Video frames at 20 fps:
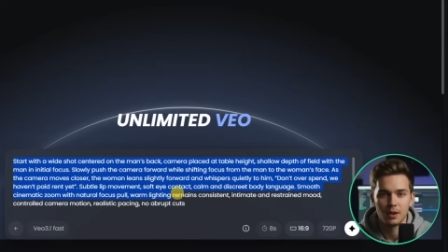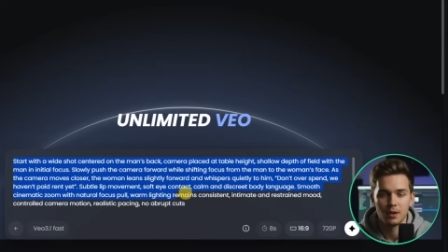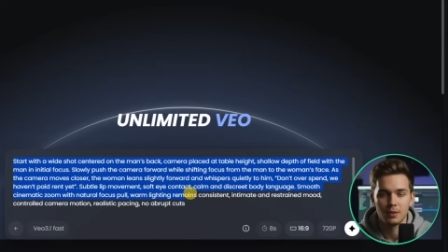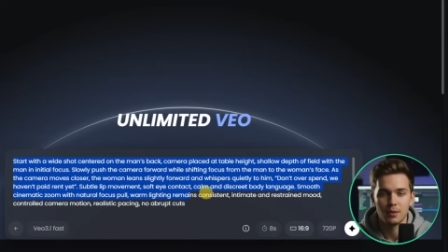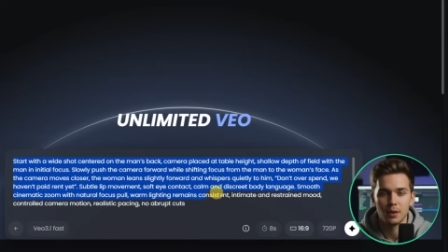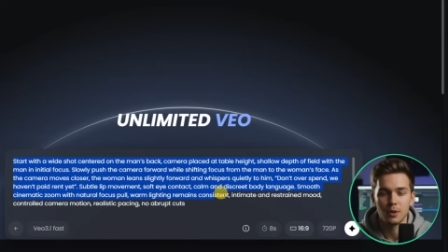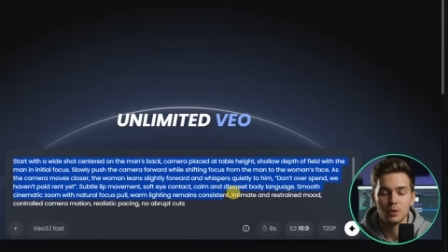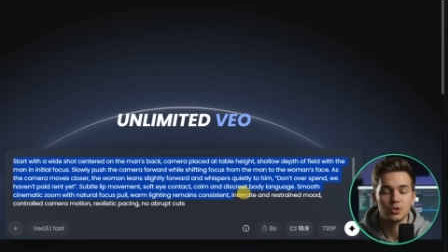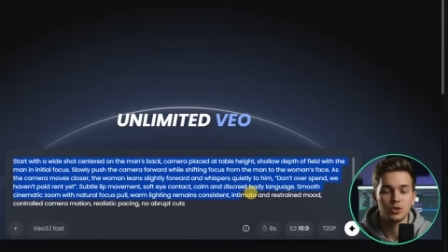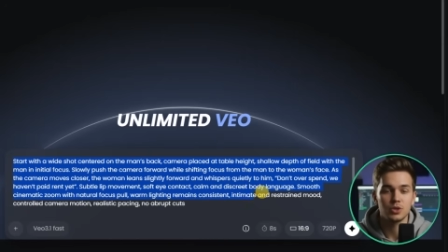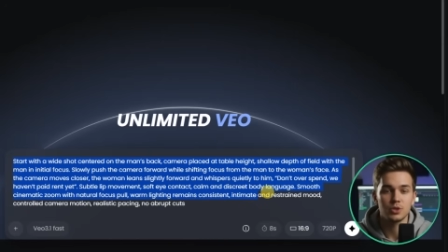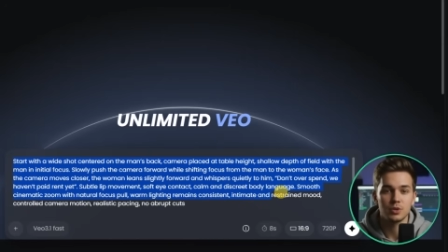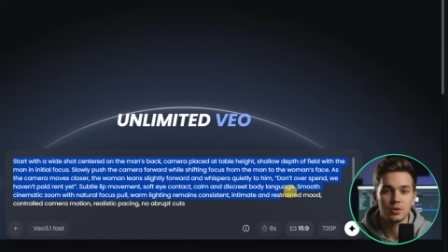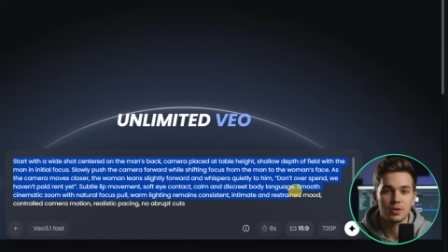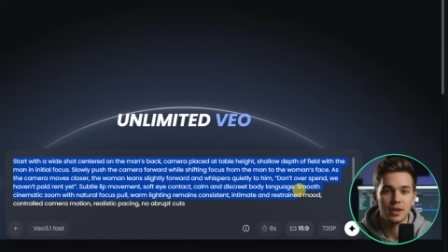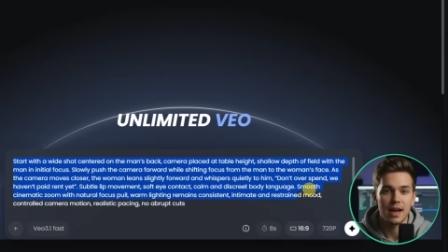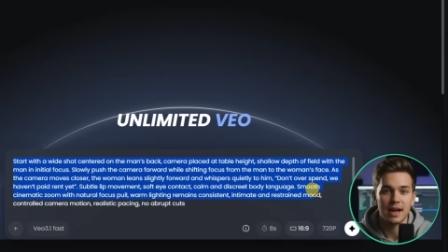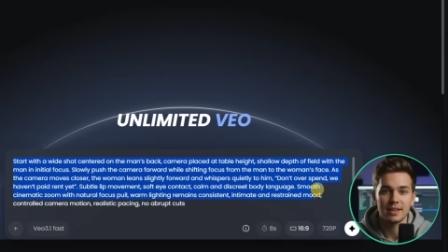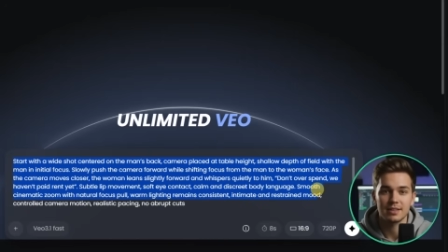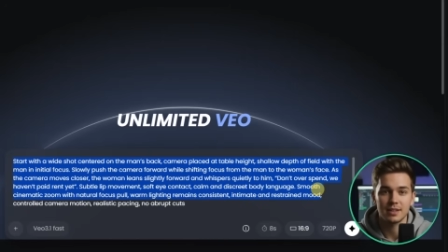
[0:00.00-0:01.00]
The motion
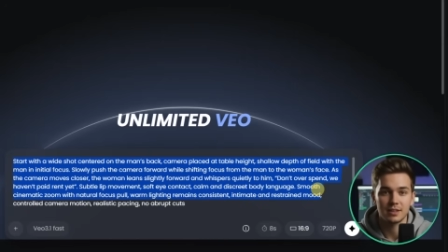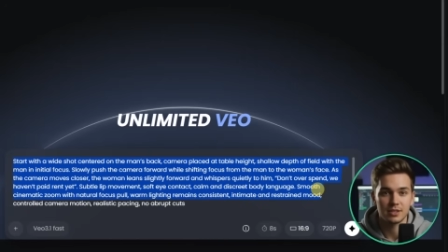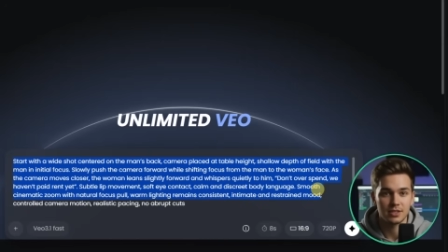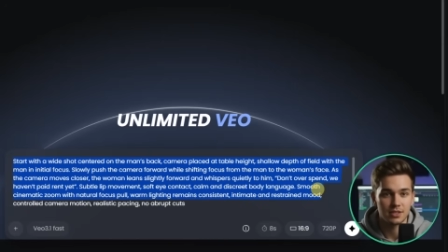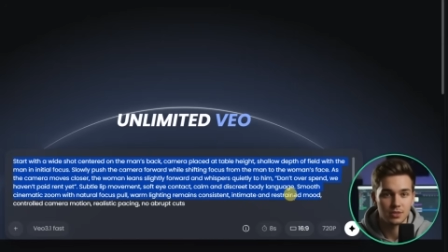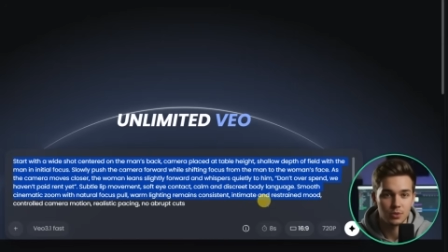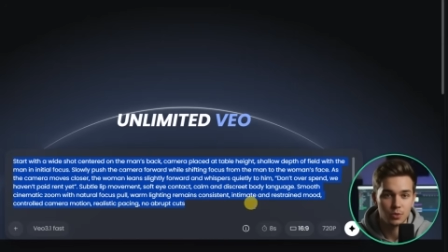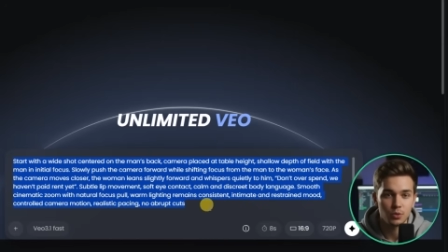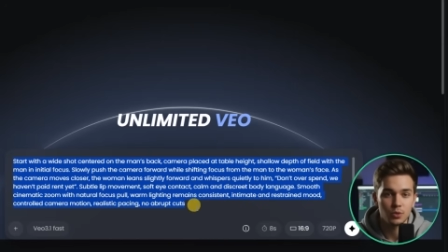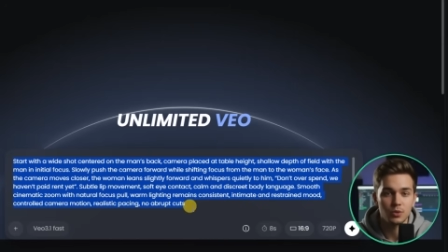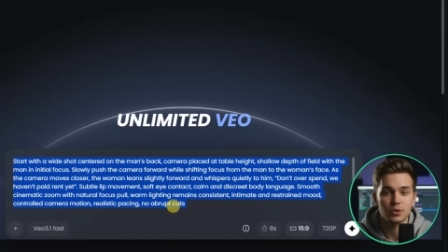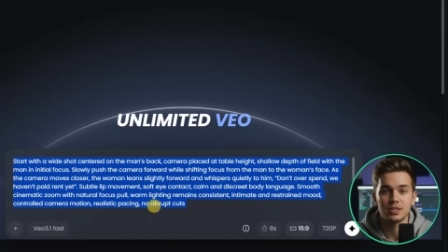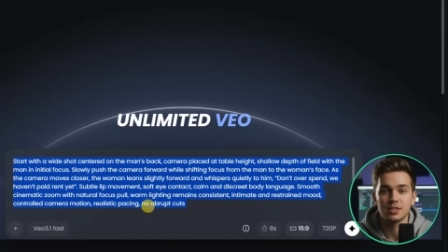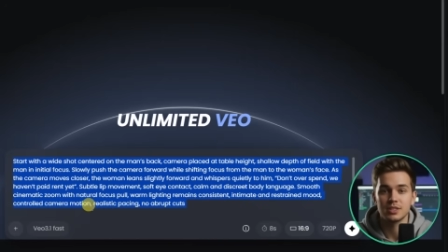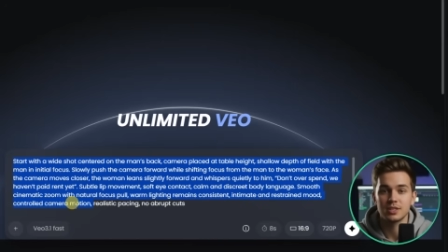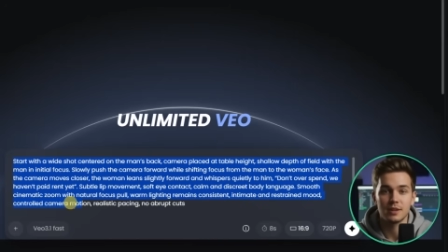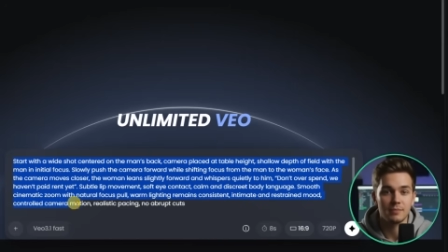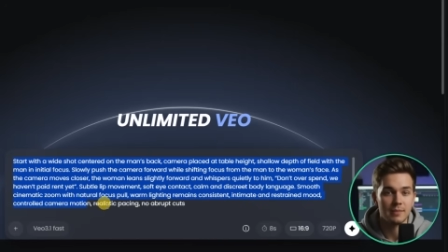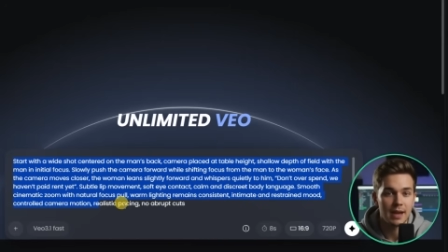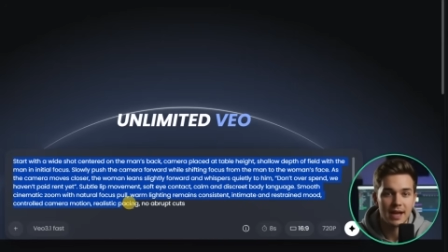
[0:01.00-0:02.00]
relies on a smooth
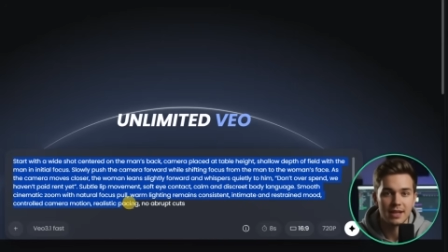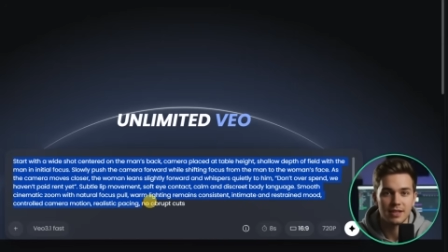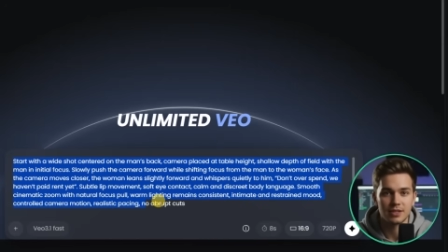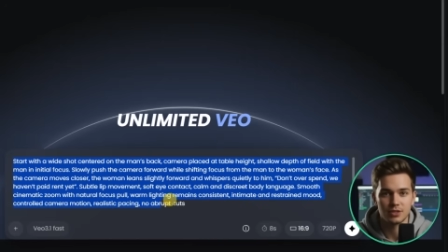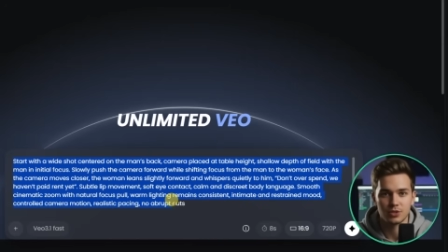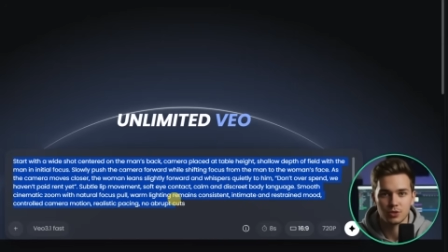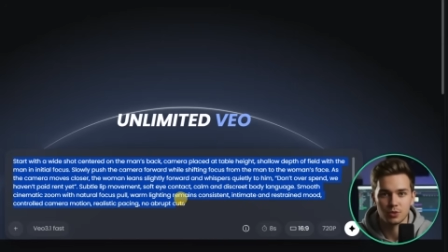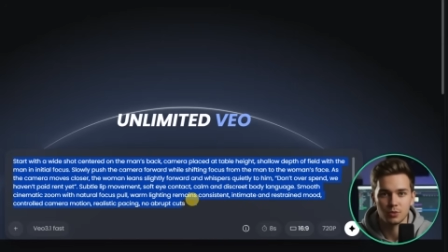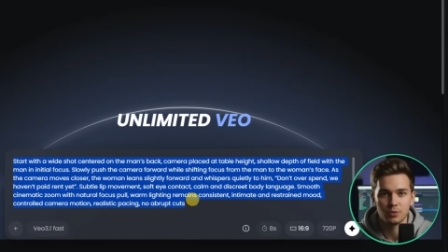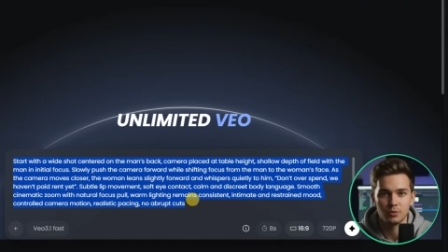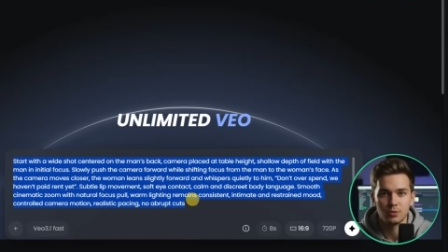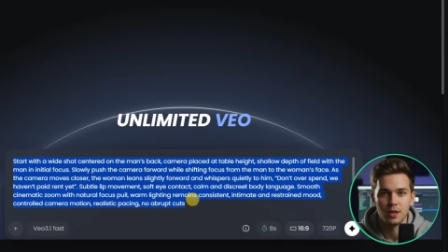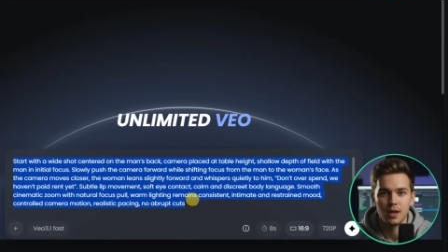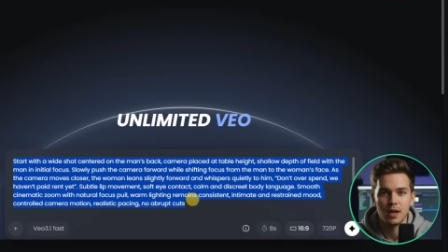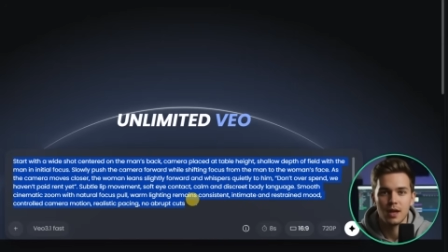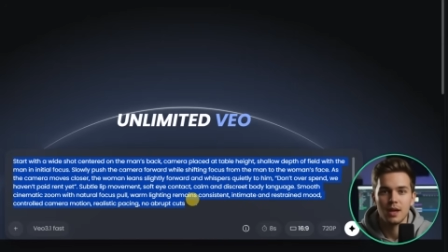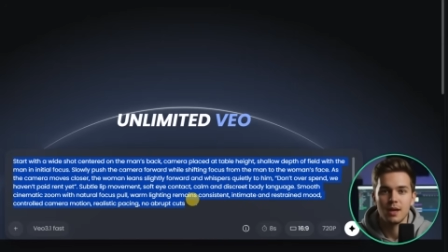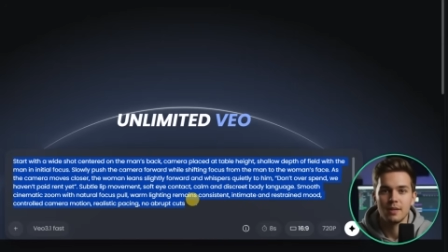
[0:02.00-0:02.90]
cinematic zoom,